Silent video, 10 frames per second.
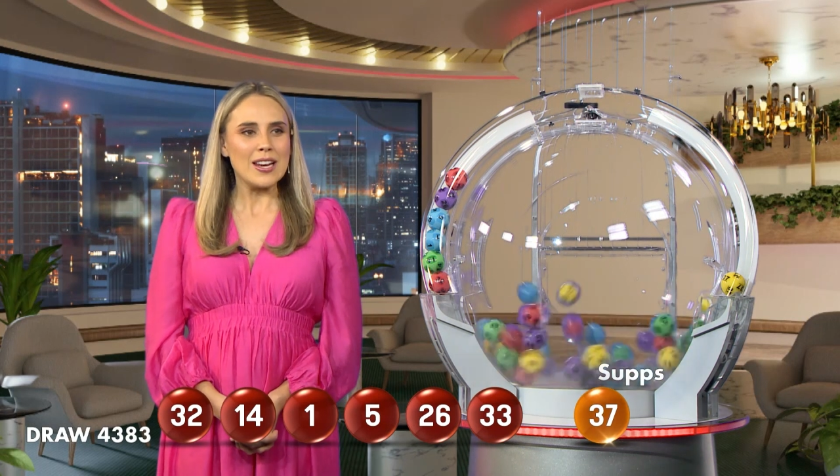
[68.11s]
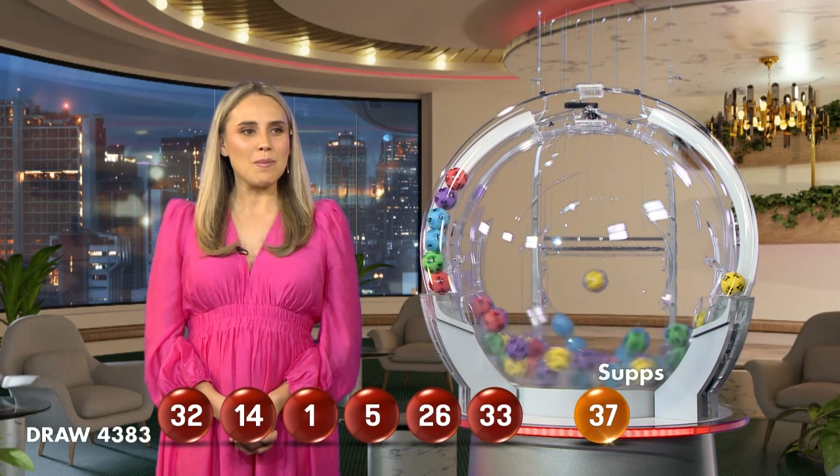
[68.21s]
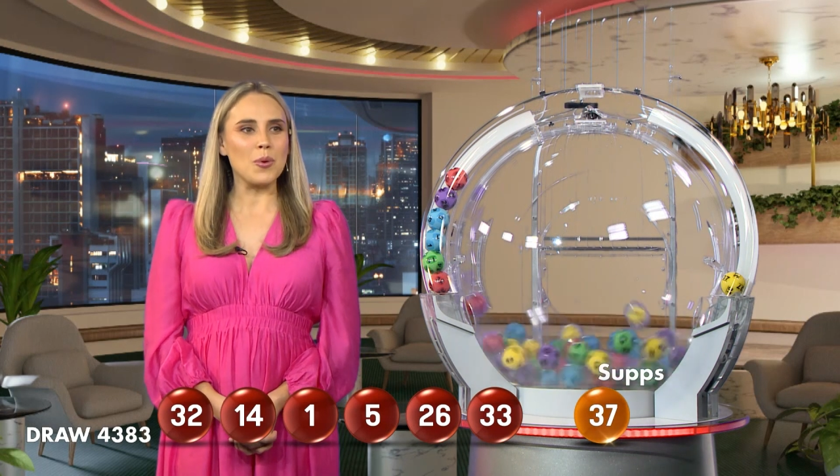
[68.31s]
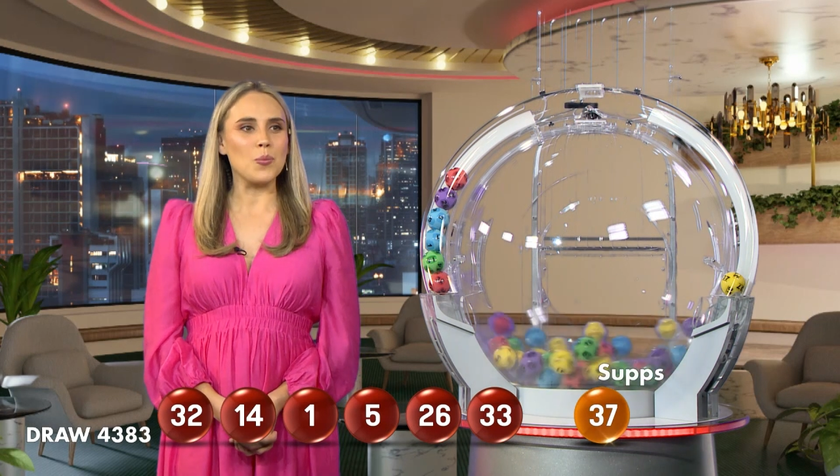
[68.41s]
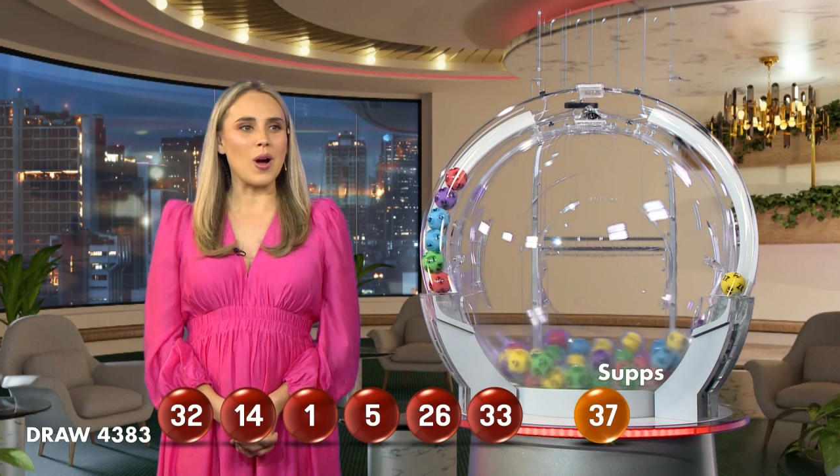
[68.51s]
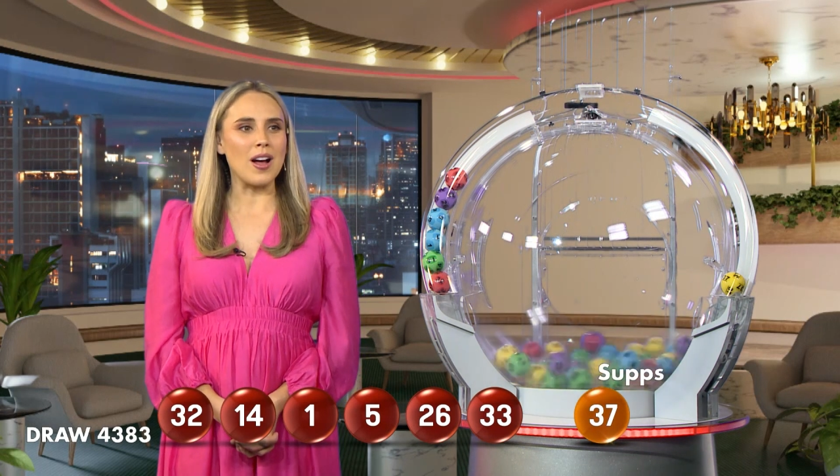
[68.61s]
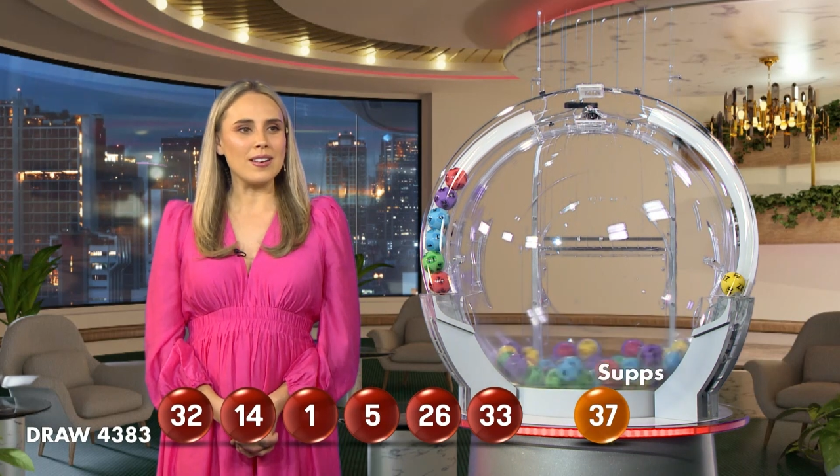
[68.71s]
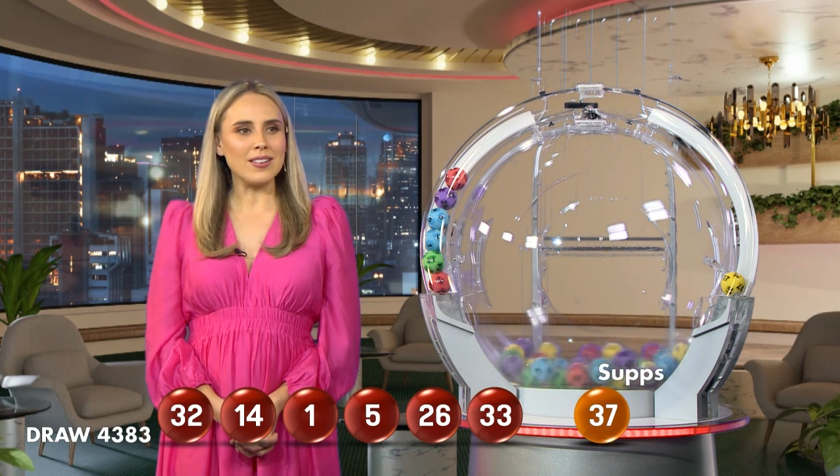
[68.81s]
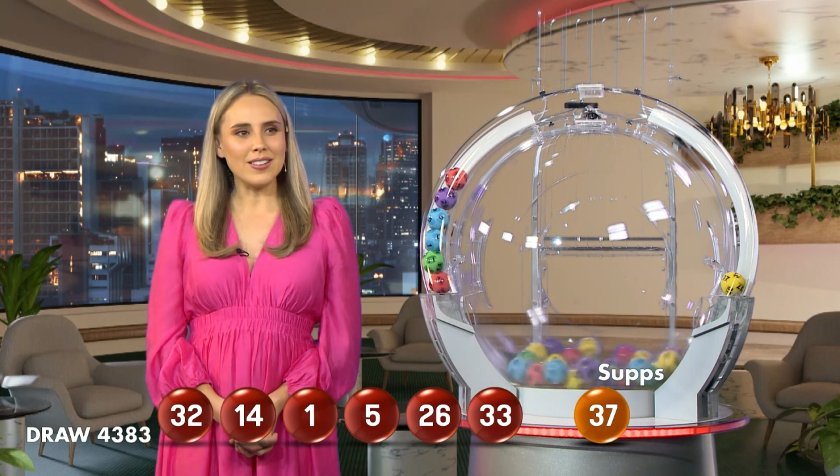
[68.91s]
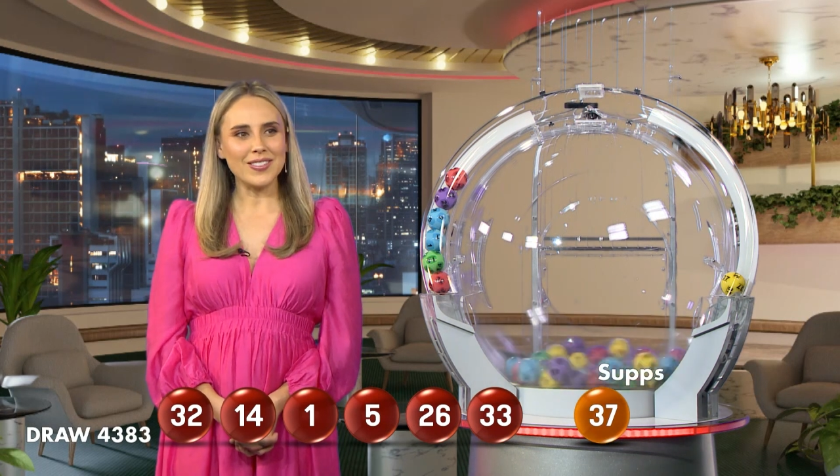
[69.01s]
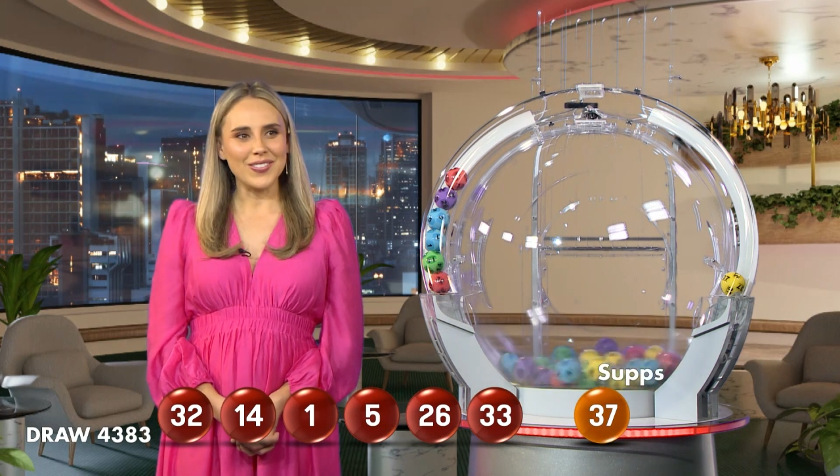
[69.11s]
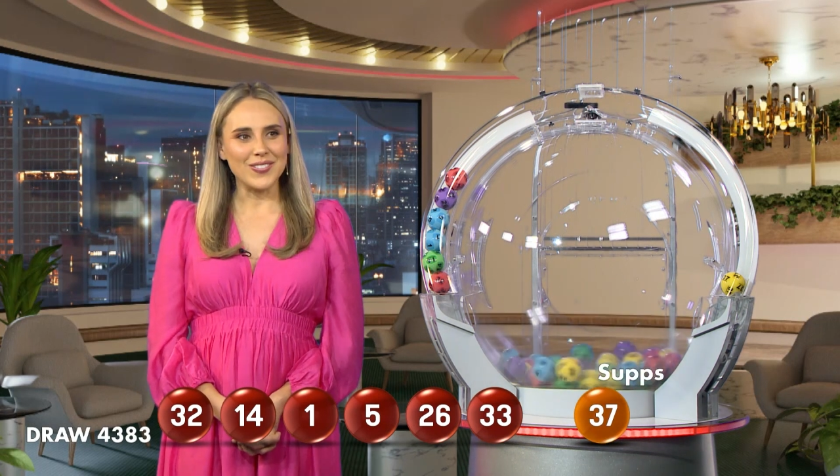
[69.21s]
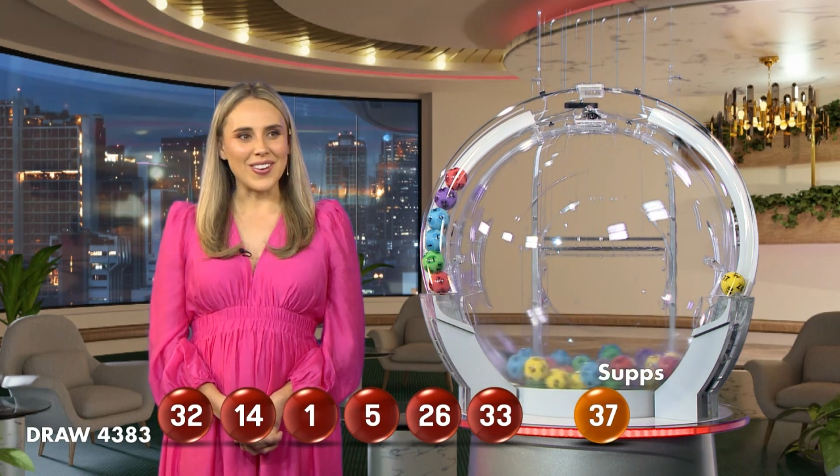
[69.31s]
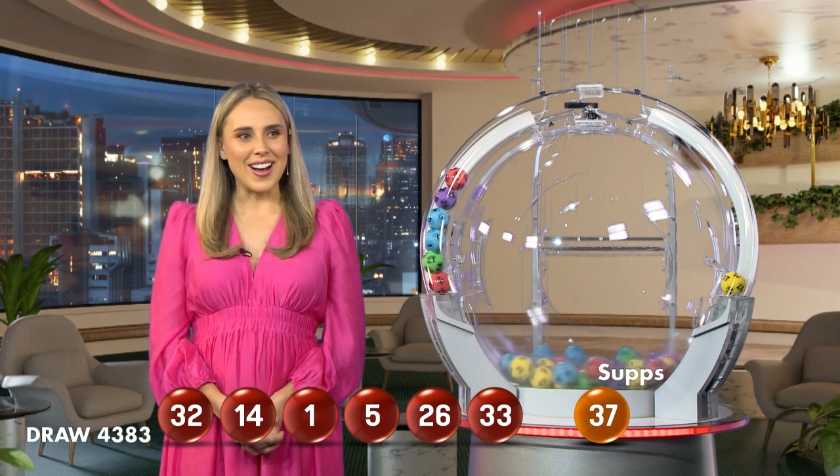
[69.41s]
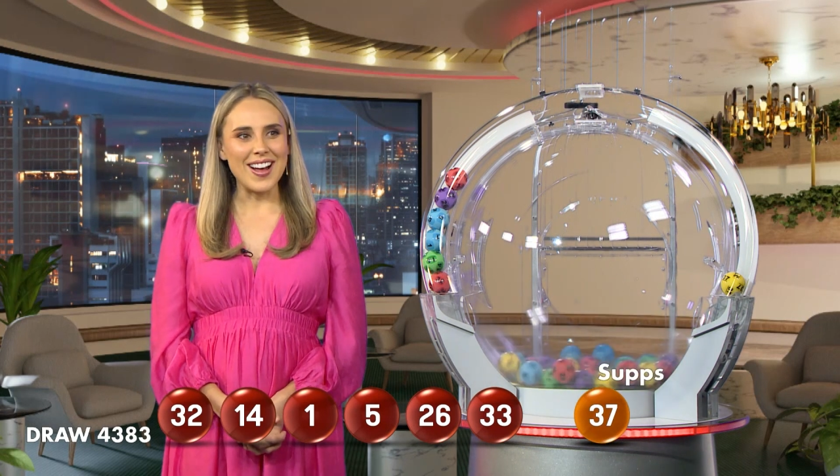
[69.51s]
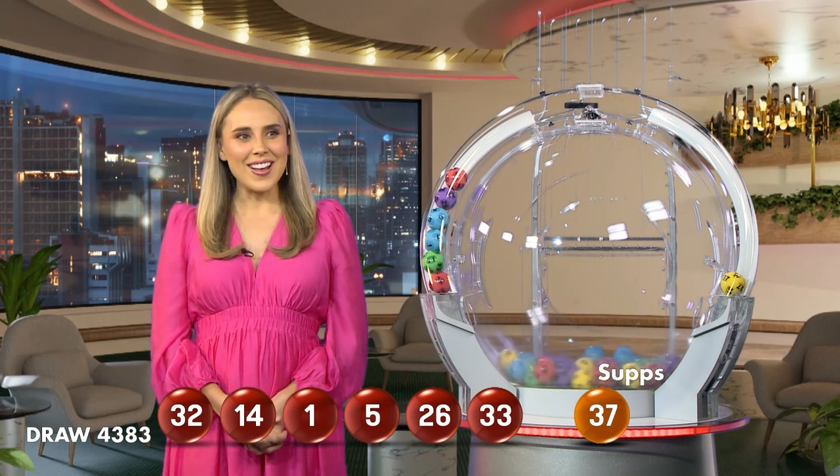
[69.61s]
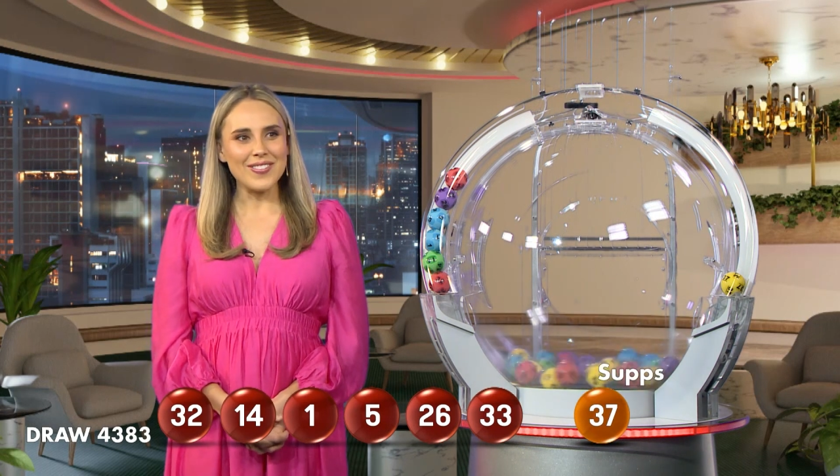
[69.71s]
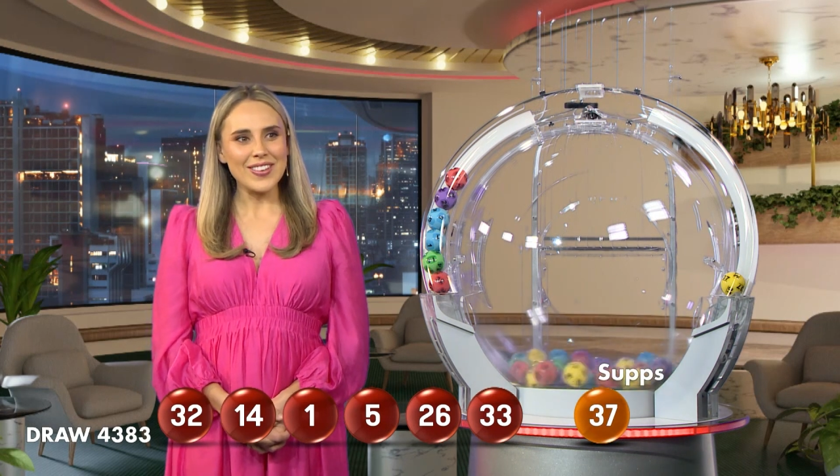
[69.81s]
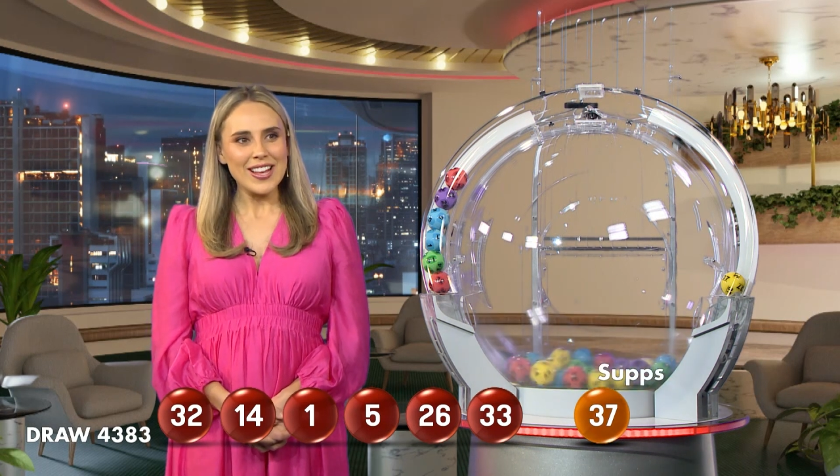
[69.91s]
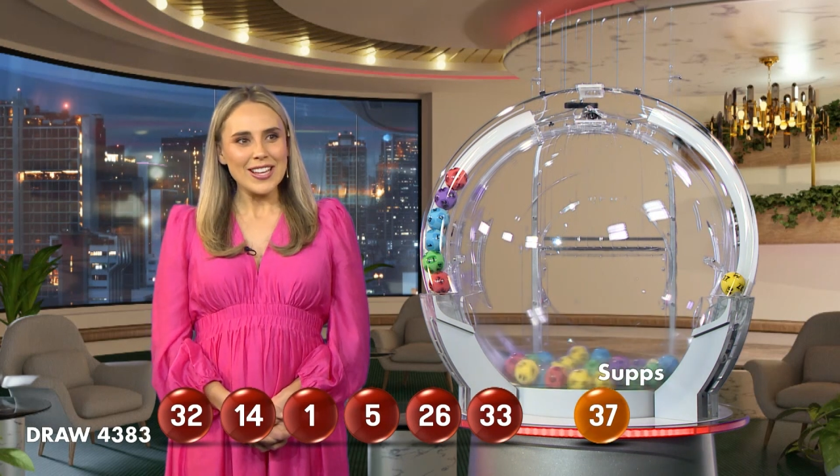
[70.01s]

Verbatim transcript: number 1, 5,